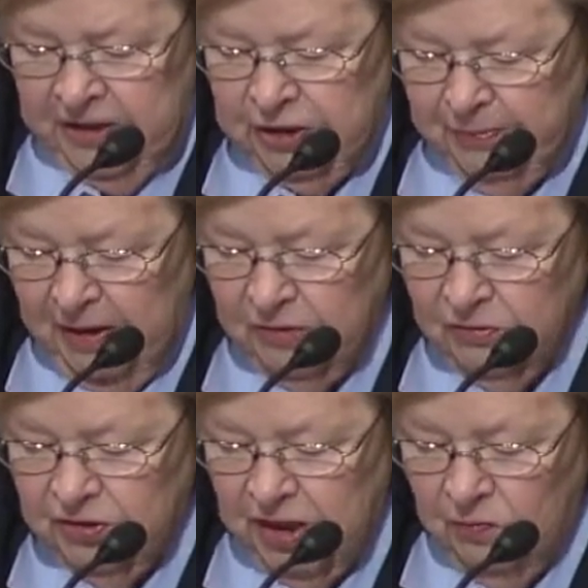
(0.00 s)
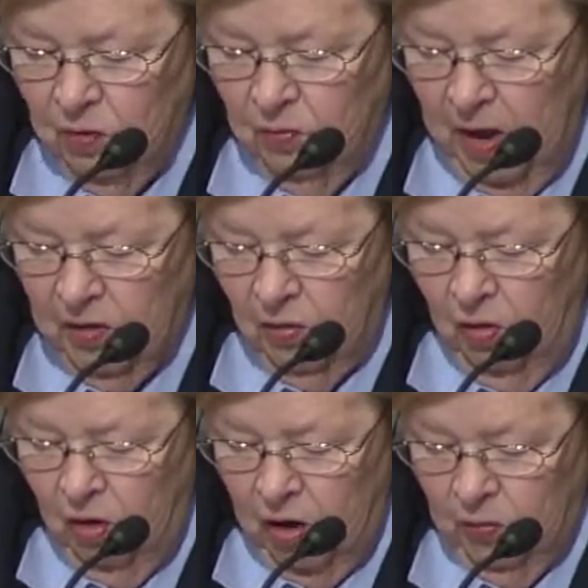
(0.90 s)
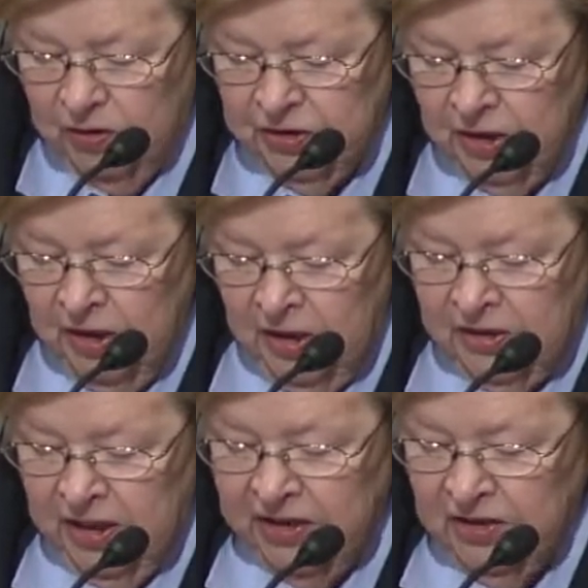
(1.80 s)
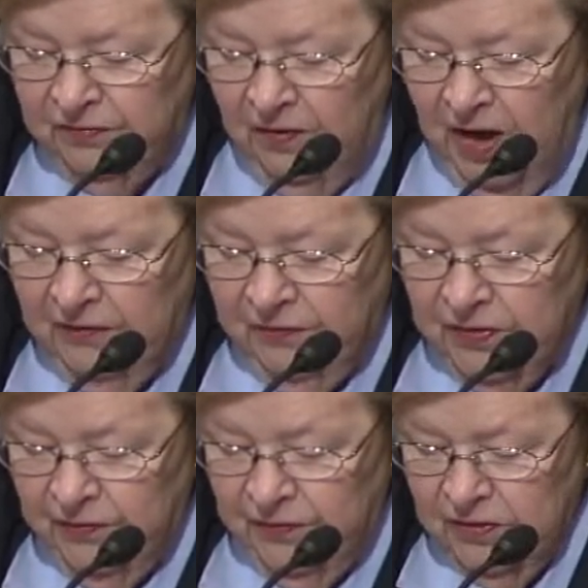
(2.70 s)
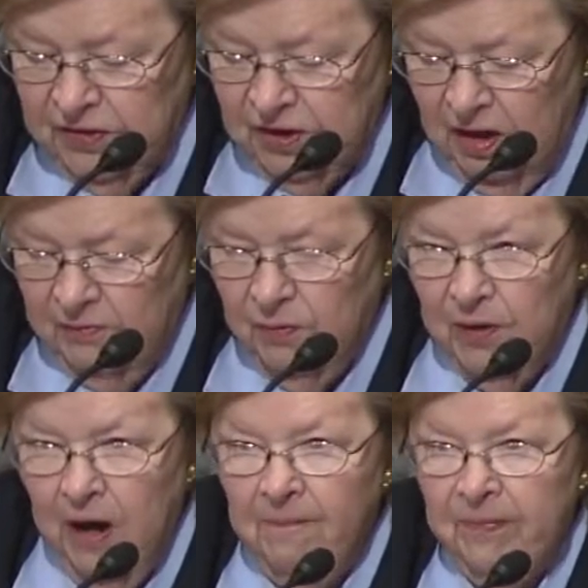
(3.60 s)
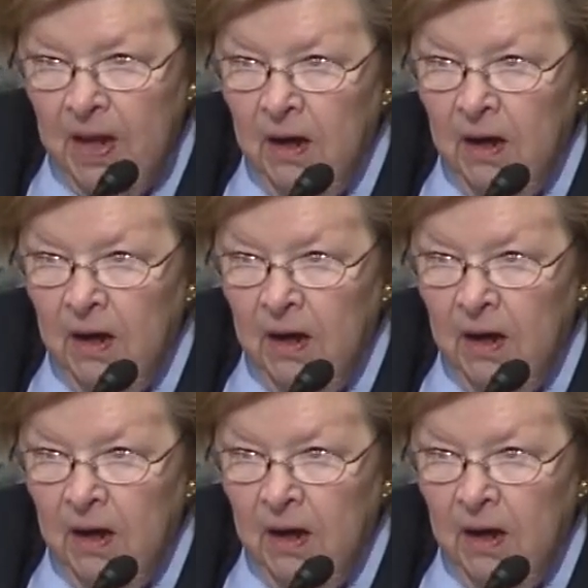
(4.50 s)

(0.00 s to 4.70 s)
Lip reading: Inspector General Michael Horowitz testifying for the first time about